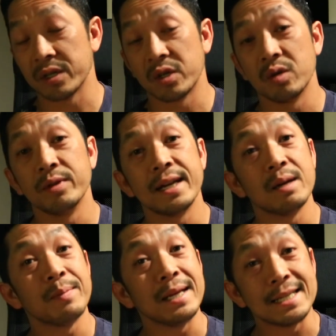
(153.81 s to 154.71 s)
and
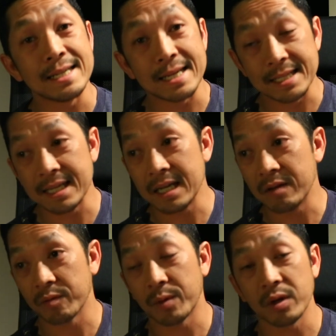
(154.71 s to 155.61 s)
accumulated PTSD
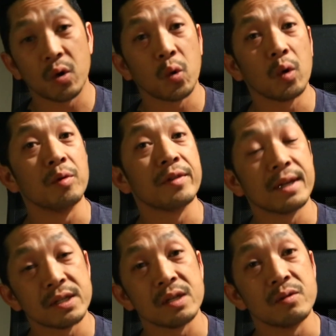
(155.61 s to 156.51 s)
from all the horrible
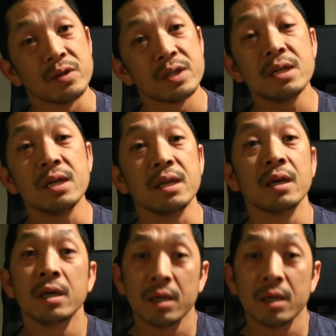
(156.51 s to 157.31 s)
things that you see